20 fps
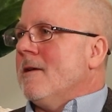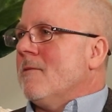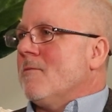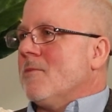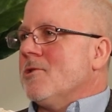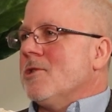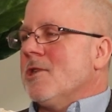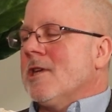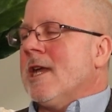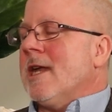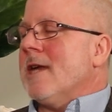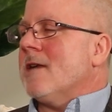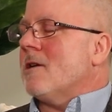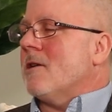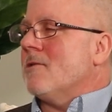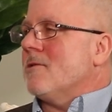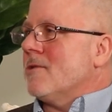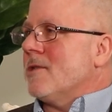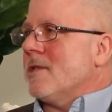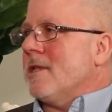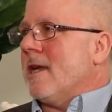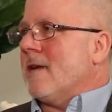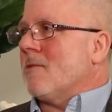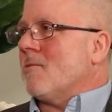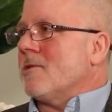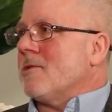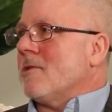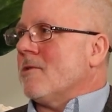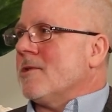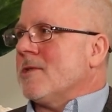but you can't understand
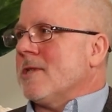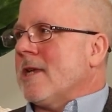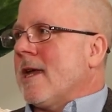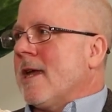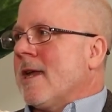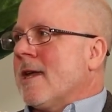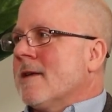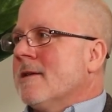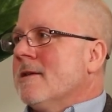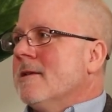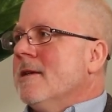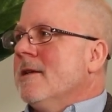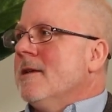what they're saying.